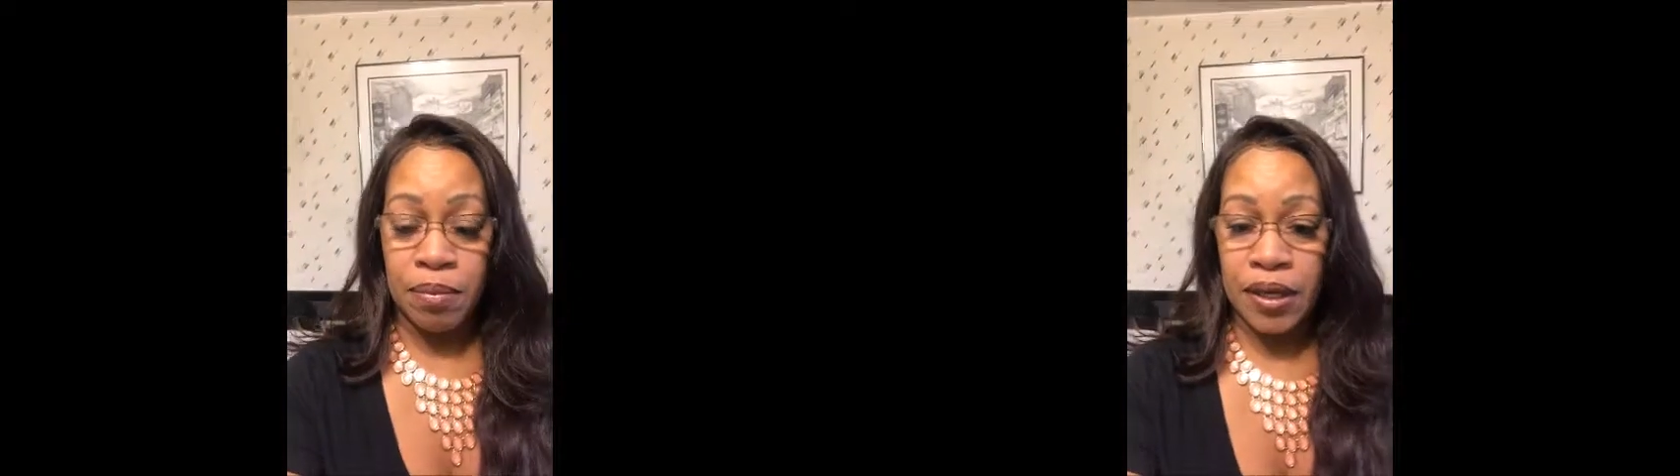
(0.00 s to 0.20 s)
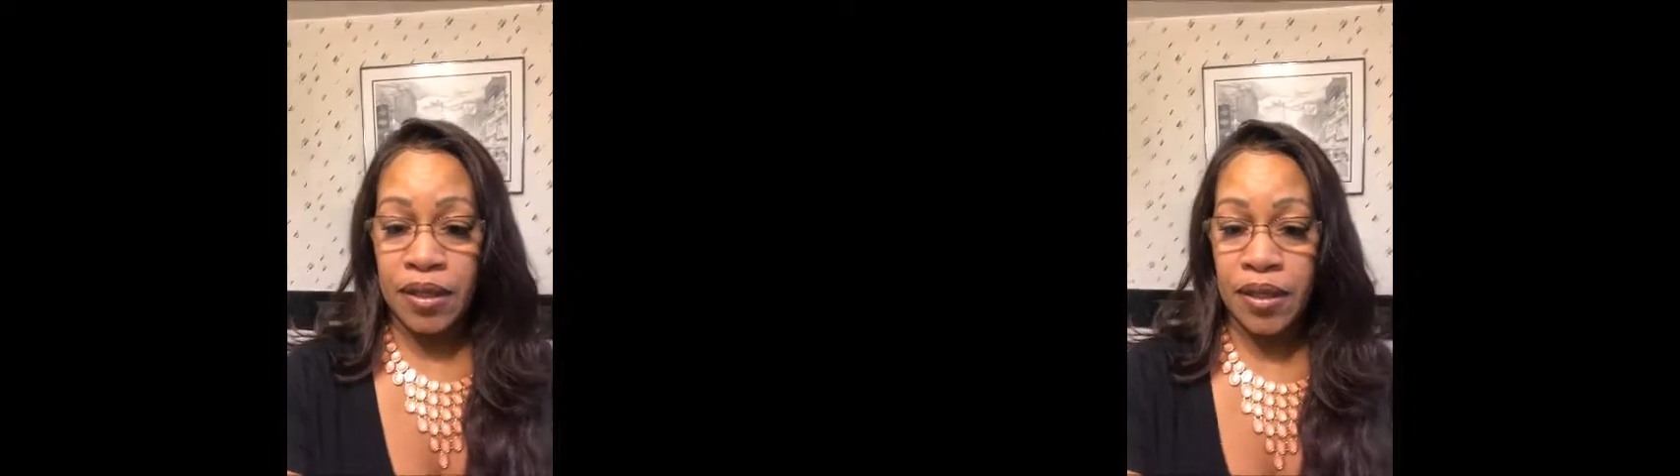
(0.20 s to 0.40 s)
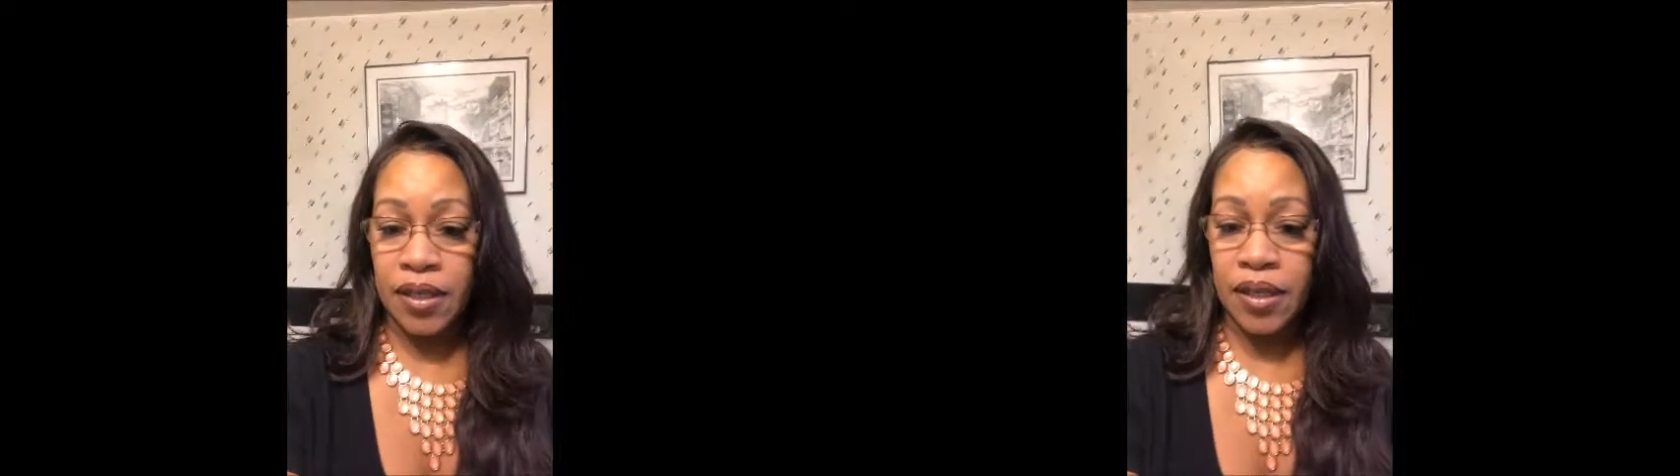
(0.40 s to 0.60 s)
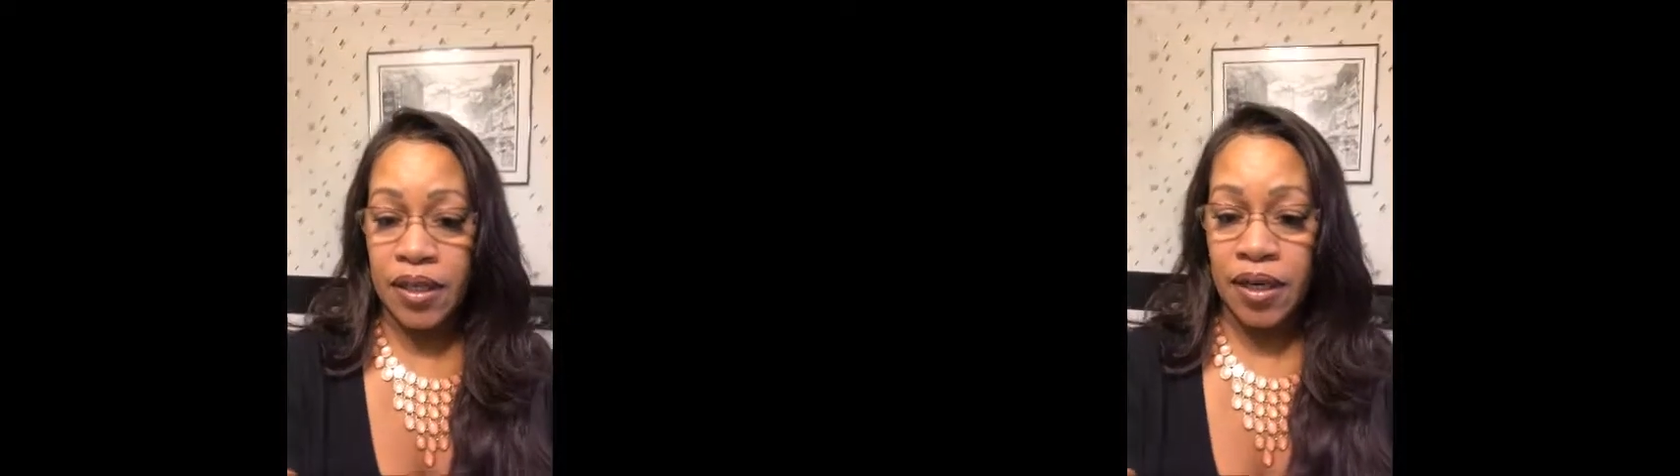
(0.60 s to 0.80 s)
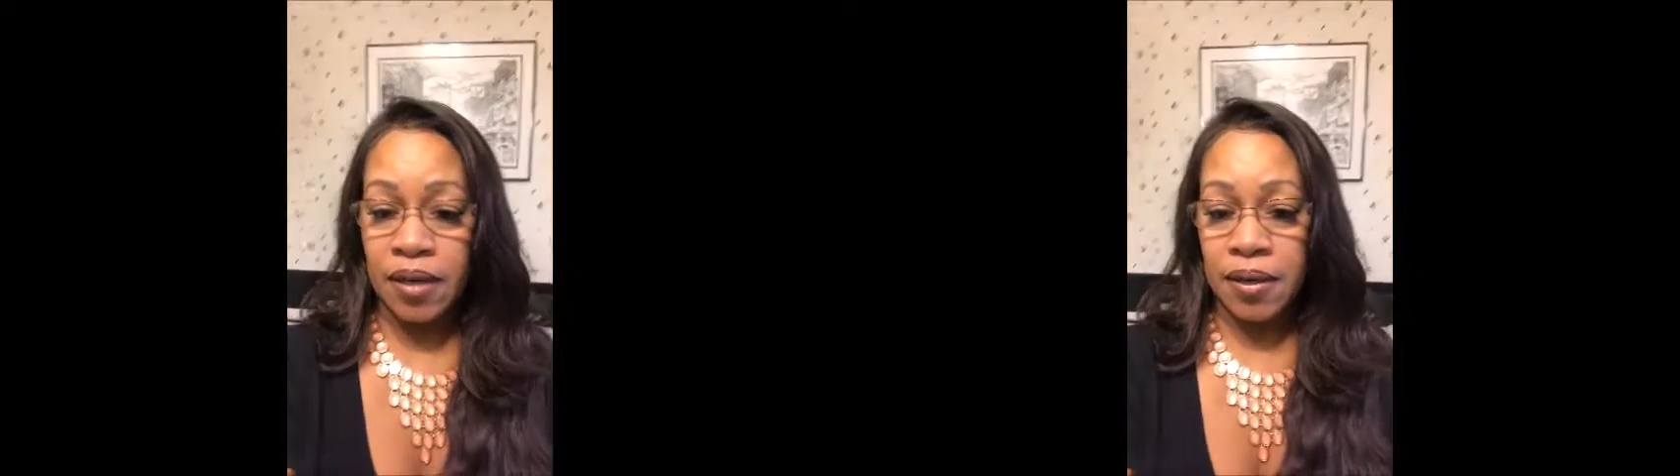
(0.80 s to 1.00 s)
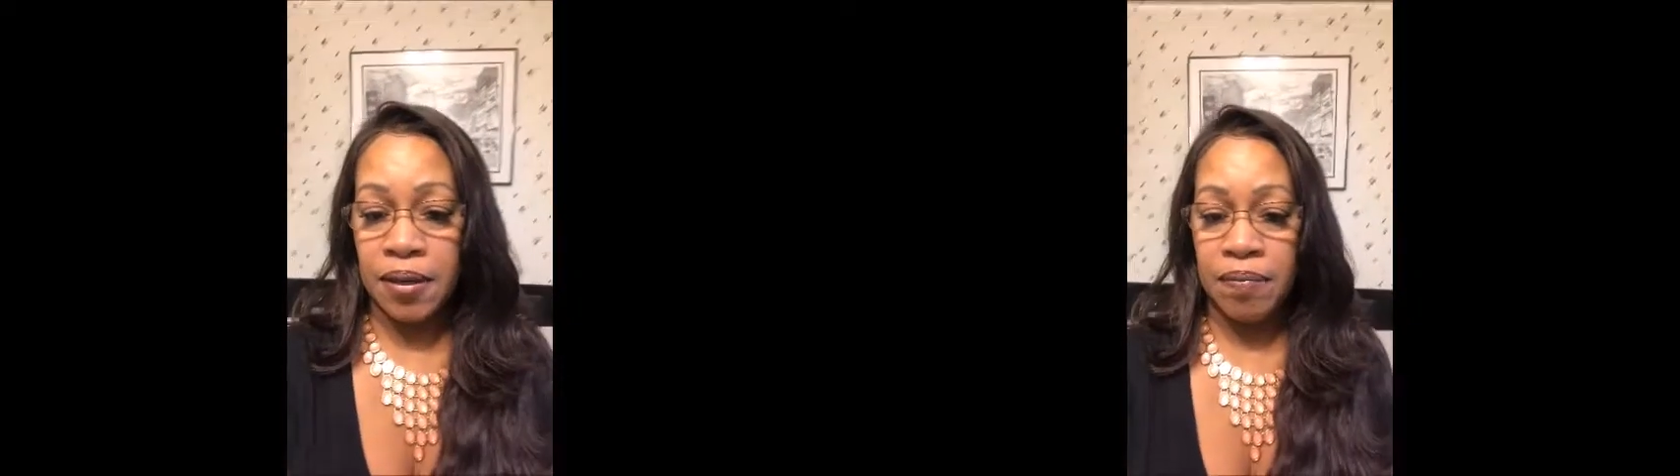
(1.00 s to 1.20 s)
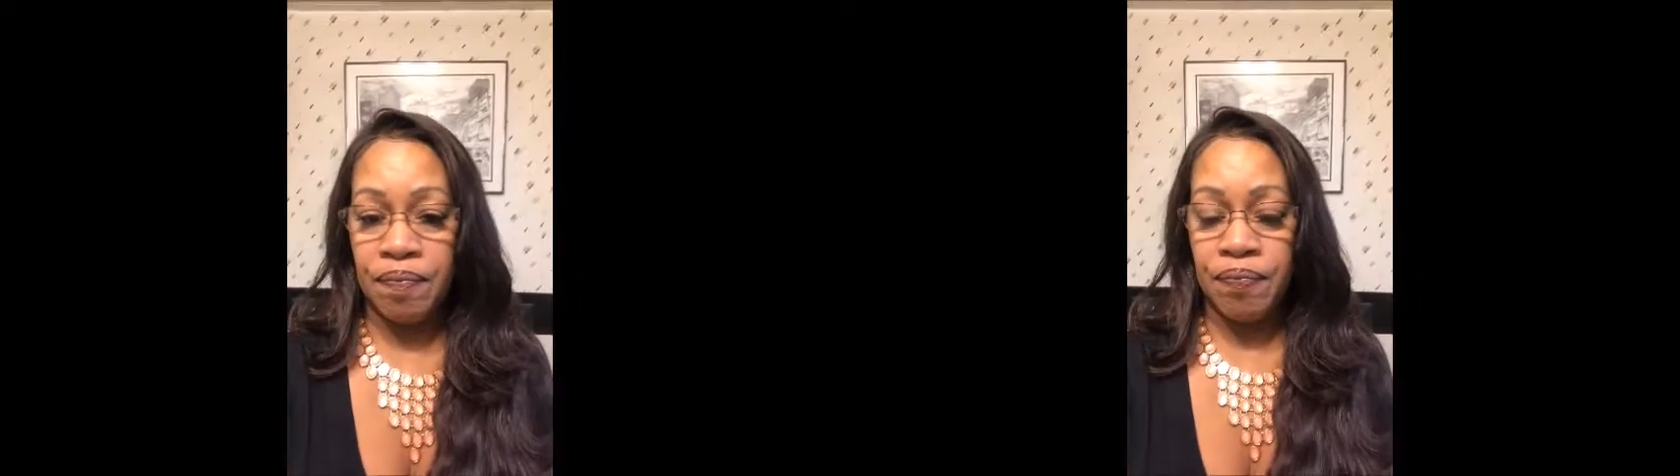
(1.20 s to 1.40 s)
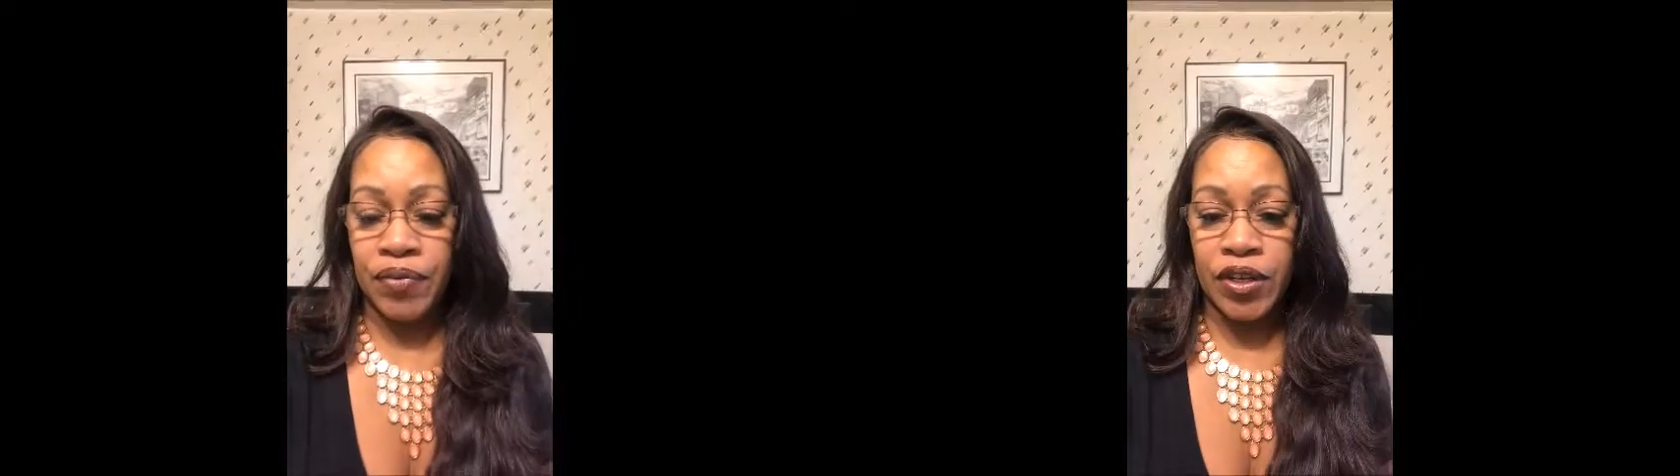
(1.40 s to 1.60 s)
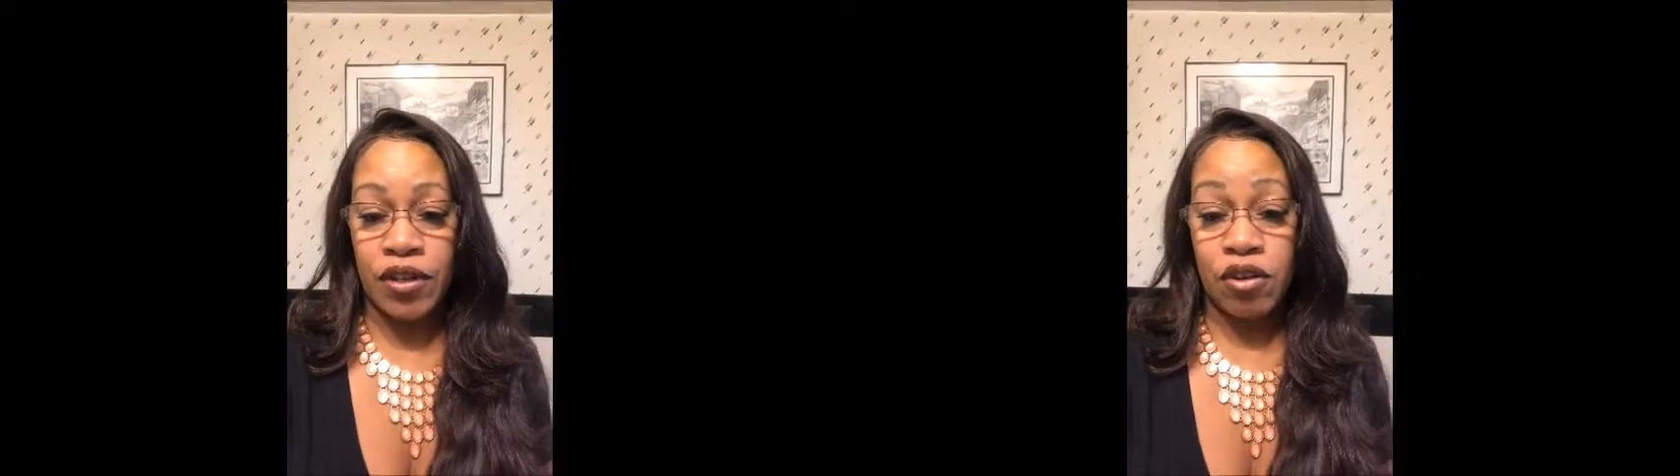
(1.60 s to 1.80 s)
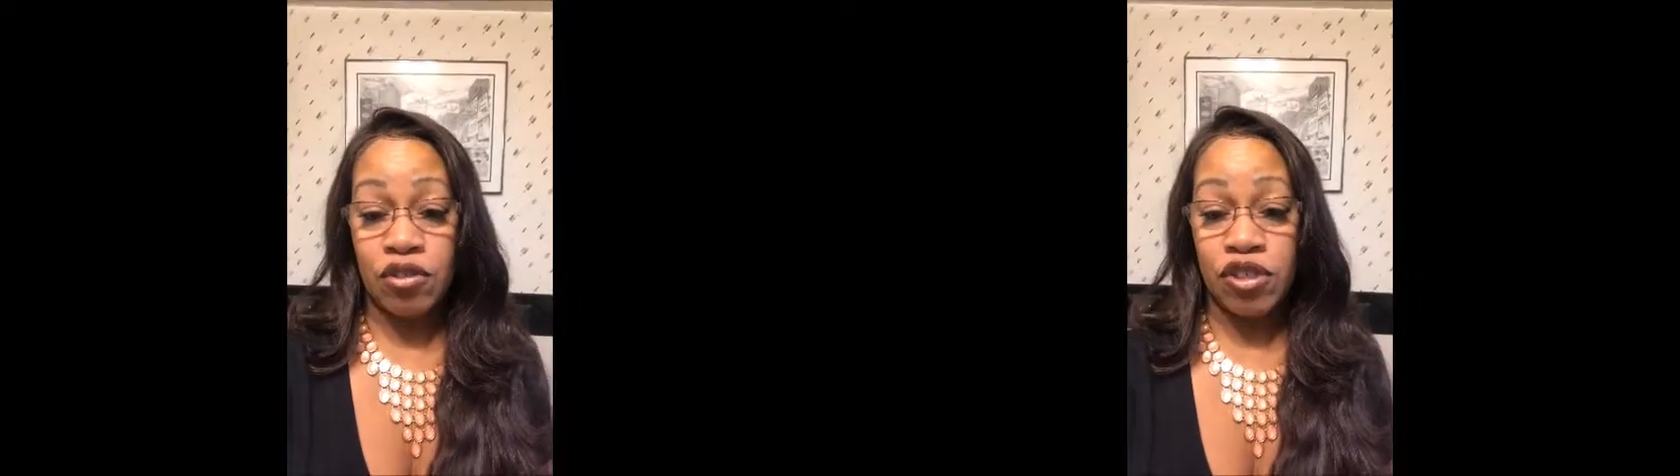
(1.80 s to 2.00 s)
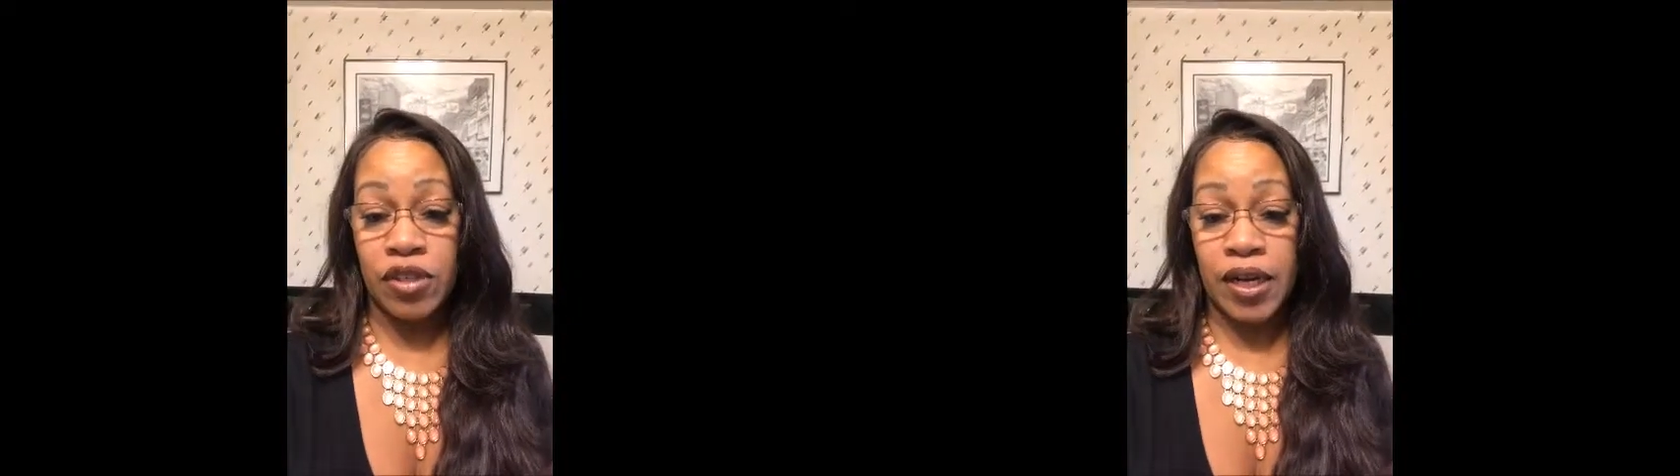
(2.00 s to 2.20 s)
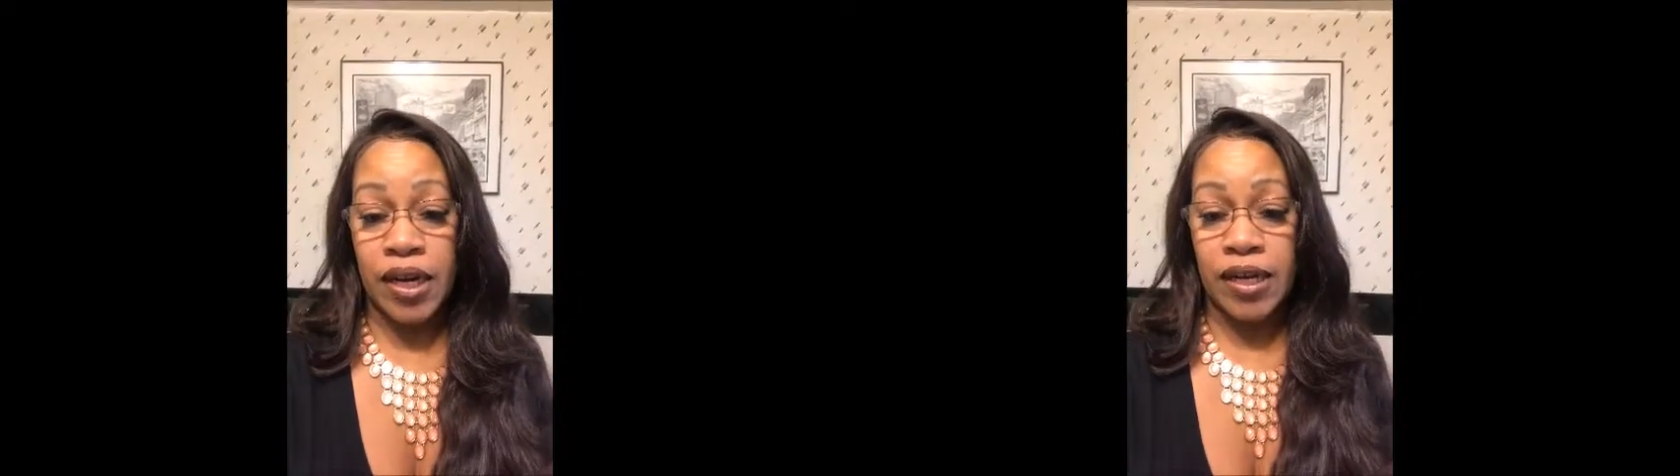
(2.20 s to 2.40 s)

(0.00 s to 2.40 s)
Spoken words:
But the closure that